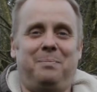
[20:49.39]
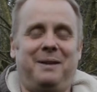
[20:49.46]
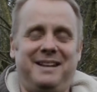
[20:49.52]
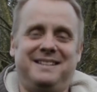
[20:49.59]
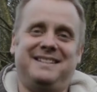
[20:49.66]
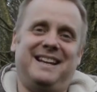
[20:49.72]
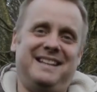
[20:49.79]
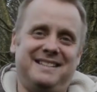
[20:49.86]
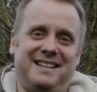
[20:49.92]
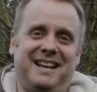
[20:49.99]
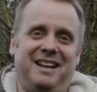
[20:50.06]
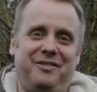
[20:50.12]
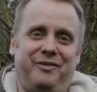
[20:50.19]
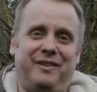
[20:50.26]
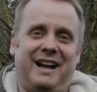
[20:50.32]
please stay
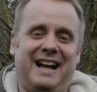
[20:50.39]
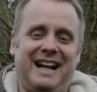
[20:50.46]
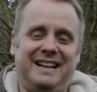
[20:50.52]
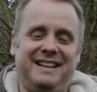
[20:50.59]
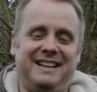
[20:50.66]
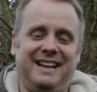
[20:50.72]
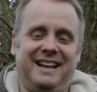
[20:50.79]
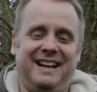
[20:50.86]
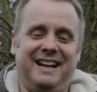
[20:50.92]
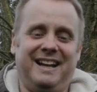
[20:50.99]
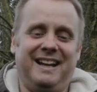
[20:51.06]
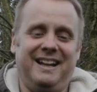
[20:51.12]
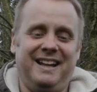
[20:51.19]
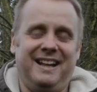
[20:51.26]
safe, and I